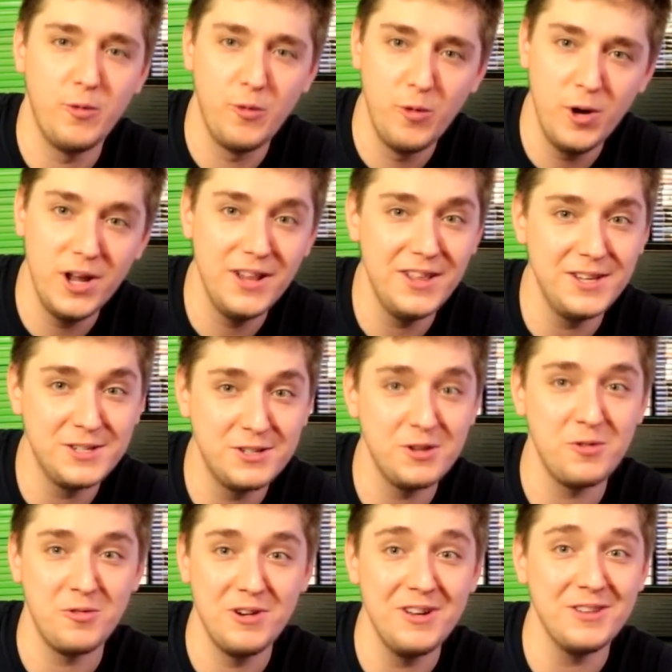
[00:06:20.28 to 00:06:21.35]
really
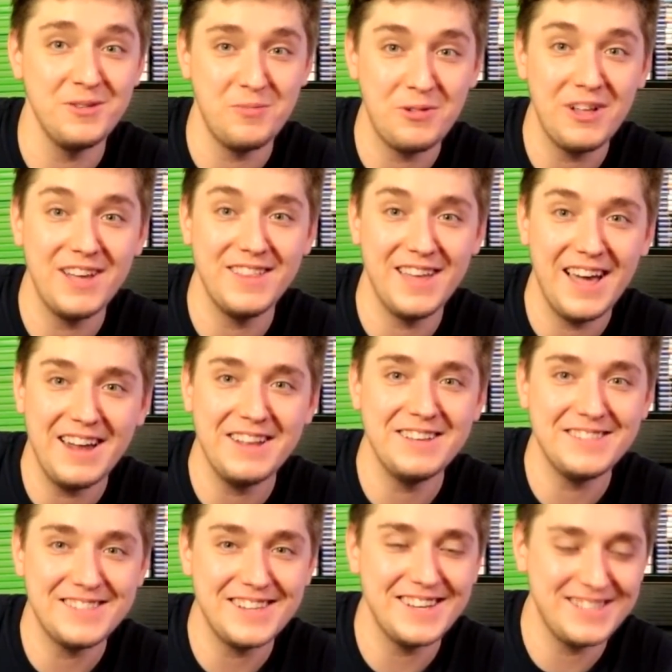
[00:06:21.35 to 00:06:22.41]
surreal to play that.
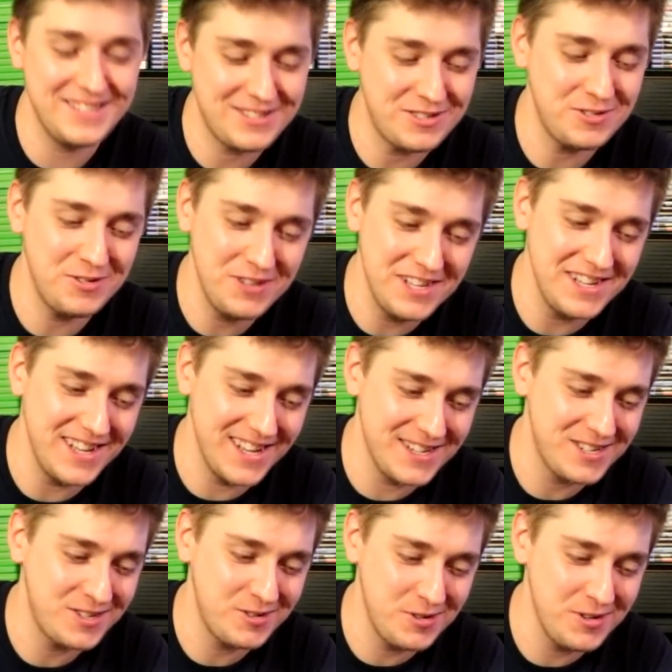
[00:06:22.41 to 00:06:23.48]
It's
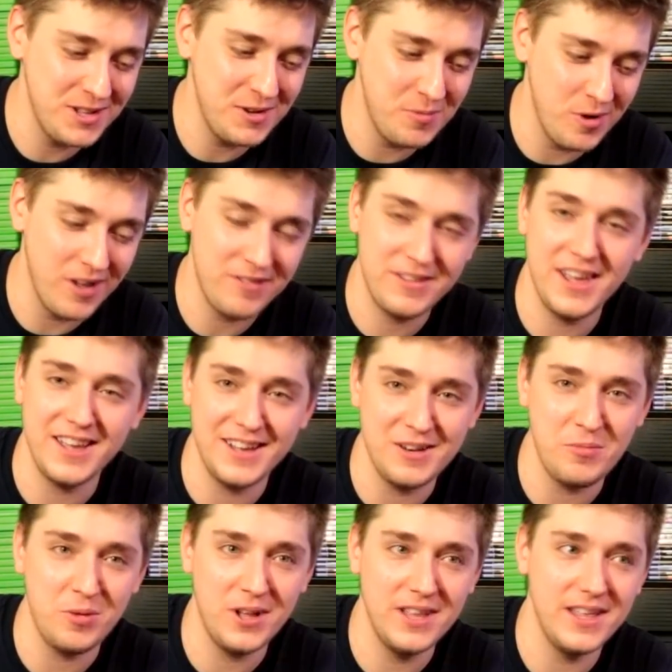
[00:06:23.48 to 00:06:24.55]
truly breathtaking
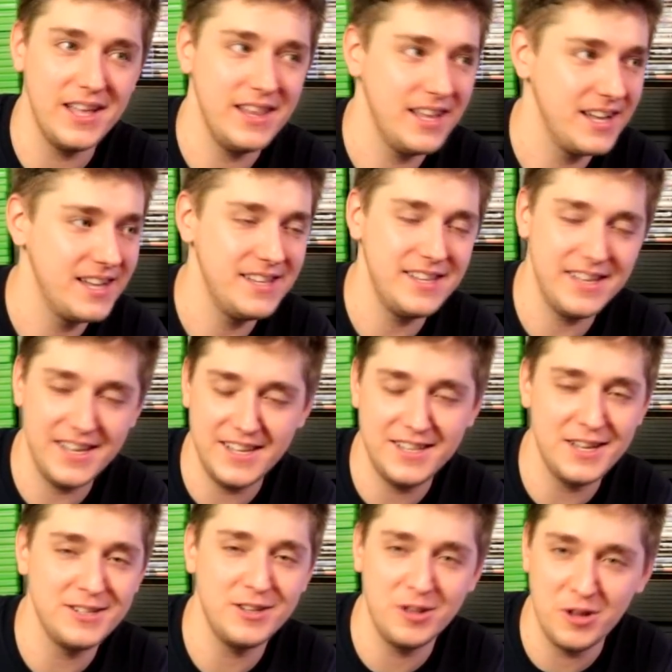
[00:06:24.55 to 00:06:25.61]
to play that. Like, it
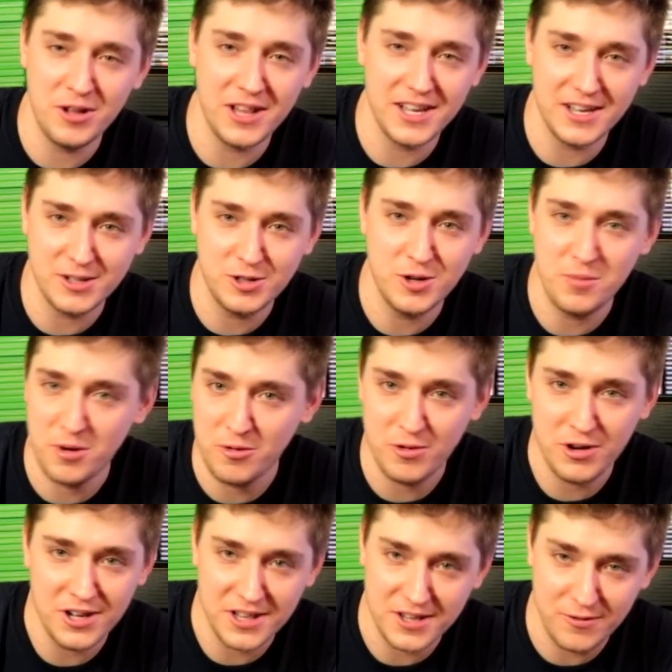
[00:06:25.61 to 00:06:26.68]
doesn't look like a super
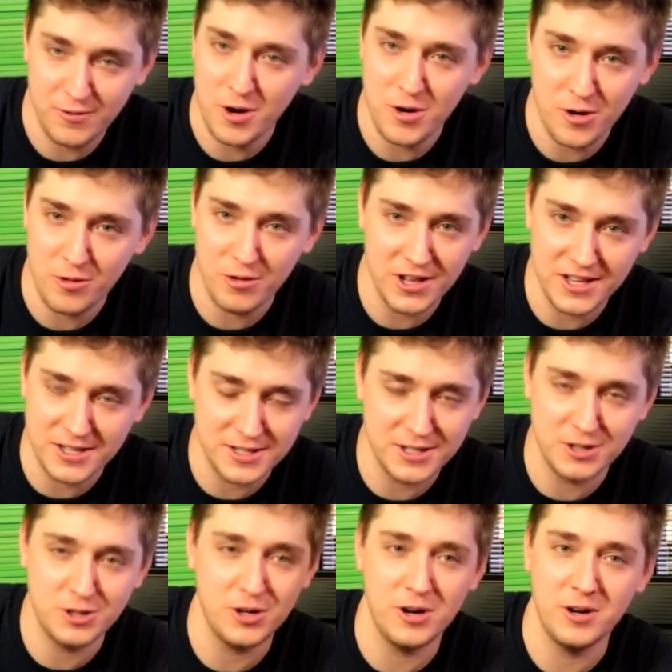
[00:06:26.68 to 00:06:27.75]
real
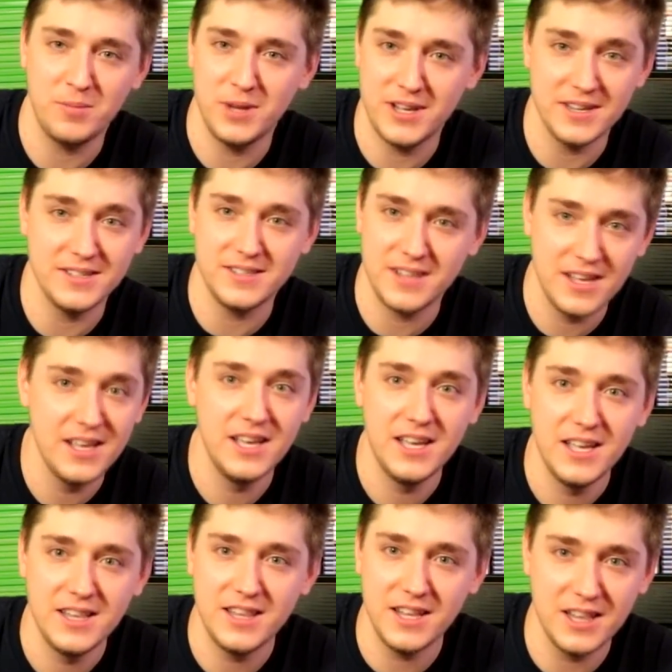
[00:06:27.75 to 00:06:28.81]
photorealistic shark because
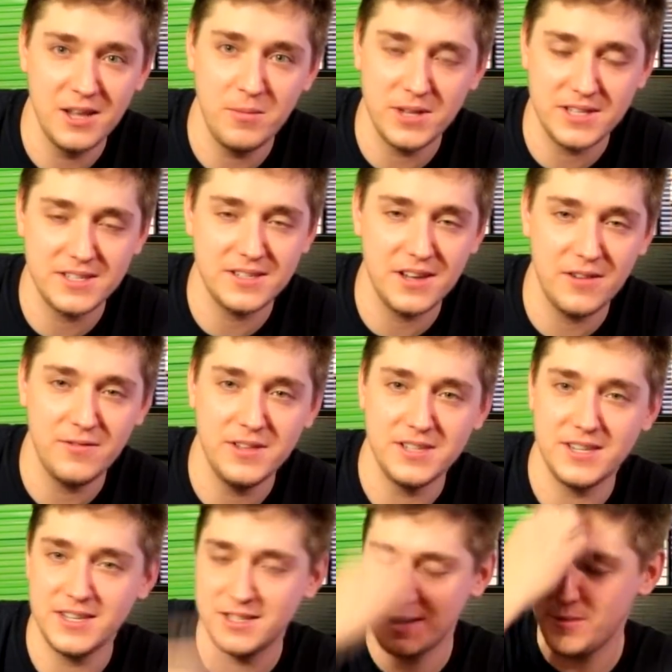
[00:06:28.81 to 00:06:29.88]
the limits of the
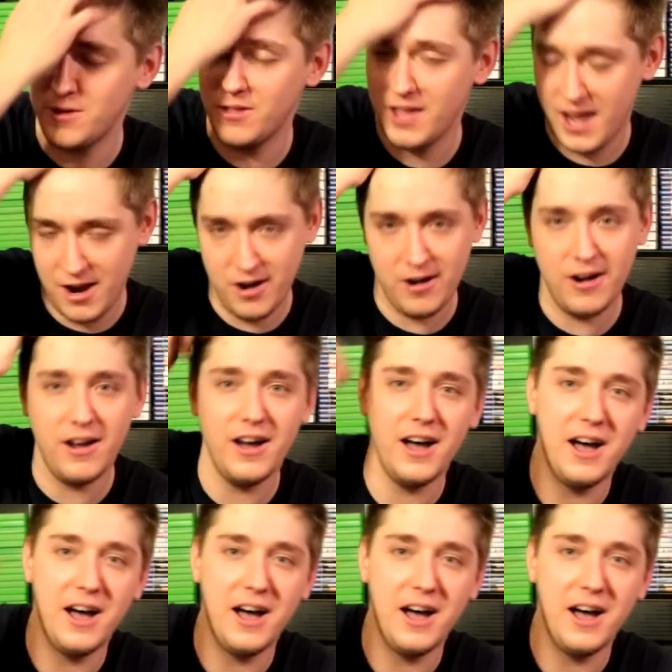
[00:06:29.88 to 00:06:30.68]
system are there,